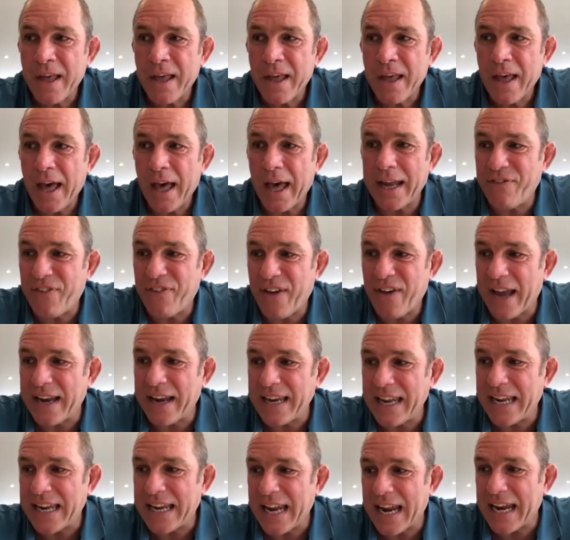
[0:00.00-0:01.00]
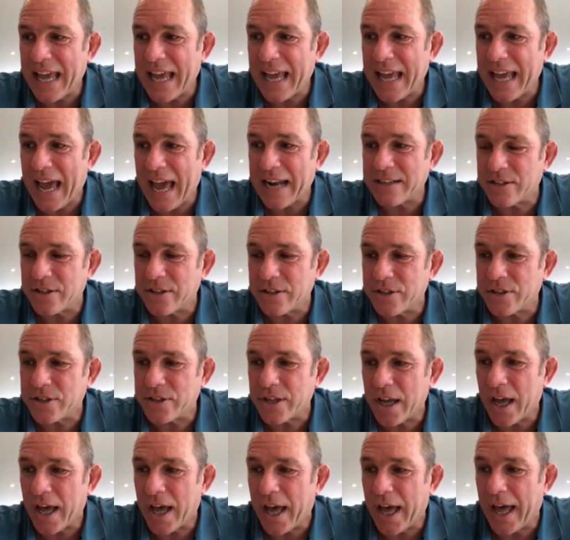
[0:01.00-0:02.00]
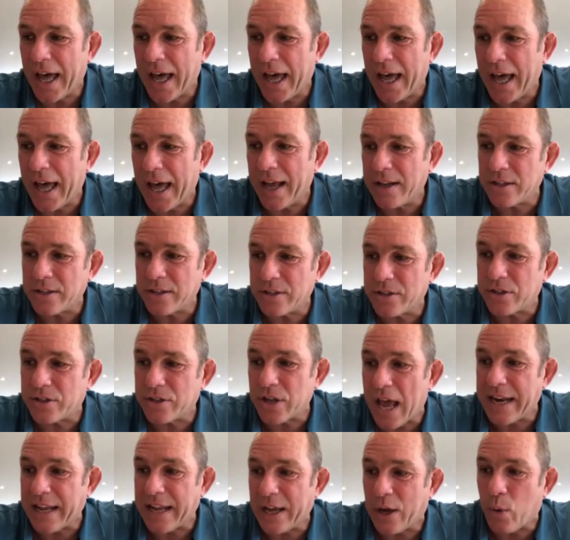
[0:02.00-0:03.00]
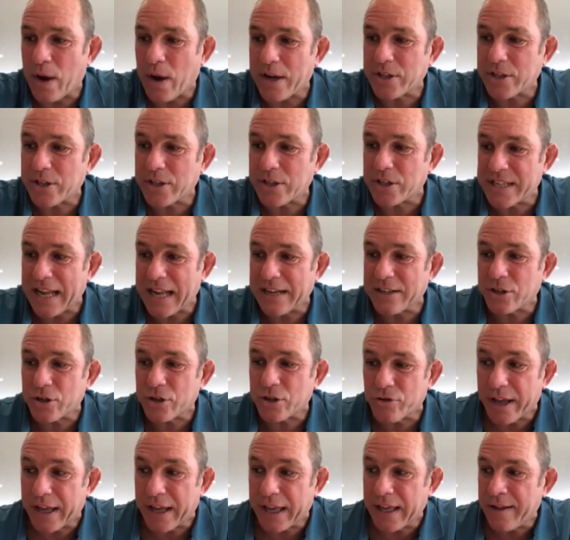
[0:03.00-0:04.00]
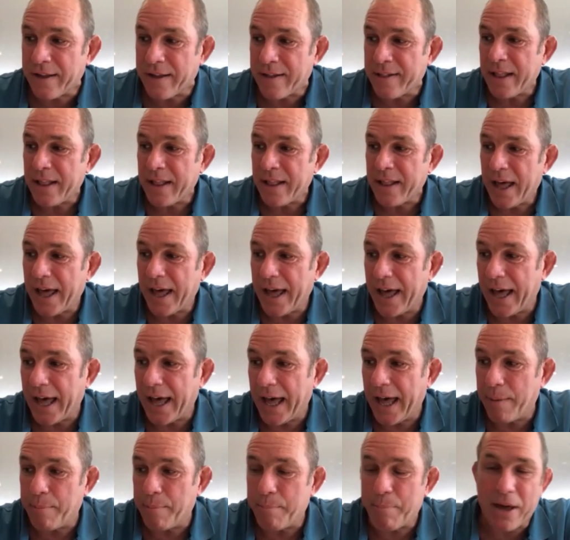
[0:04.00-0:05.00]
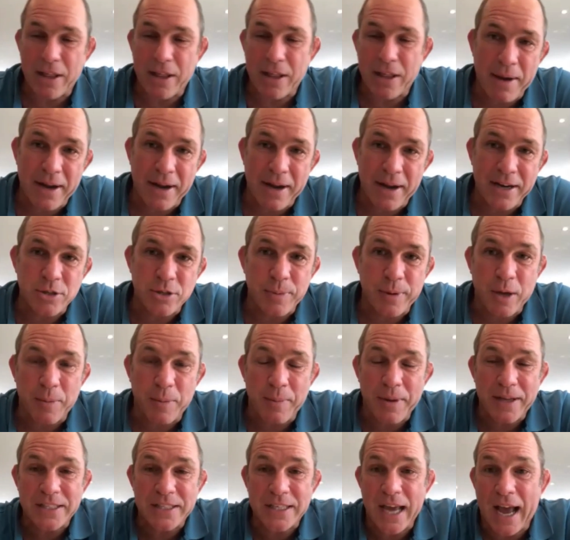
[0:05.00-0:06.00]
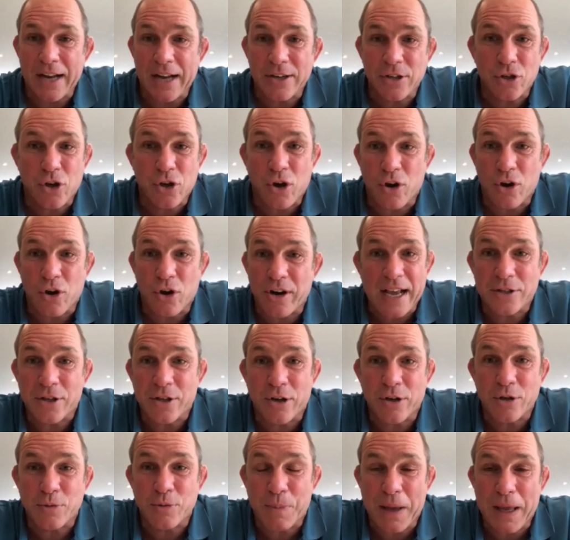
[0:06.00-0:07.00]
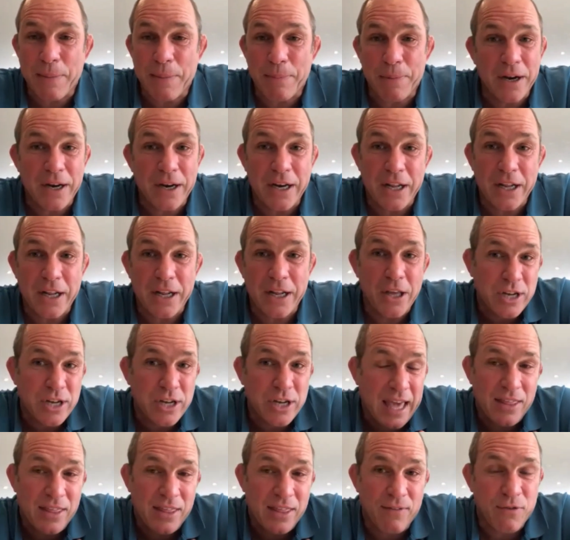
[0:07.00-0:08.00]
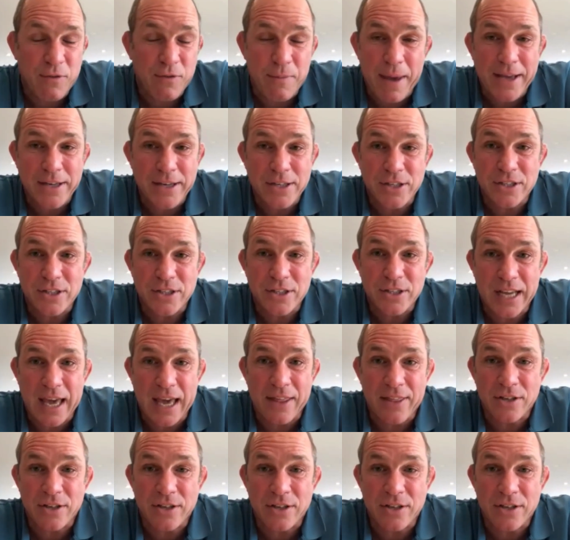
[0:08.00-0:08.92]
And if I need any answers, any questions answering by the management committee, I just go and ask those people, and I usually get the information together.